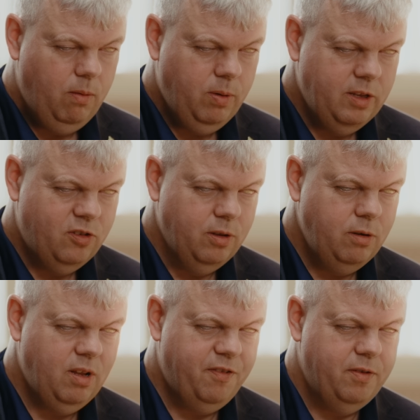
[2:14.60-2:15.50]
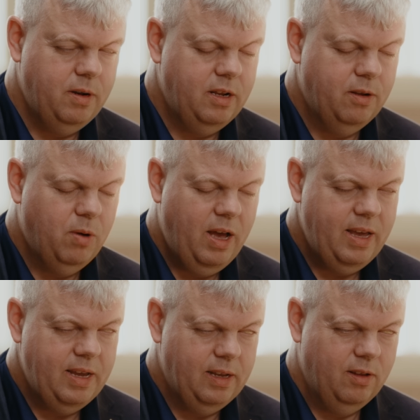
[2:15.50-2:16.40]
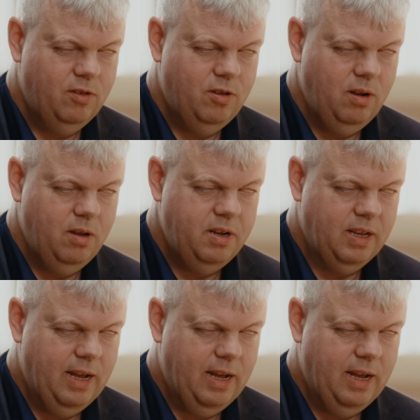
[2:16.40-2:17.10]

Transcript: Well, it's no different in a way to learning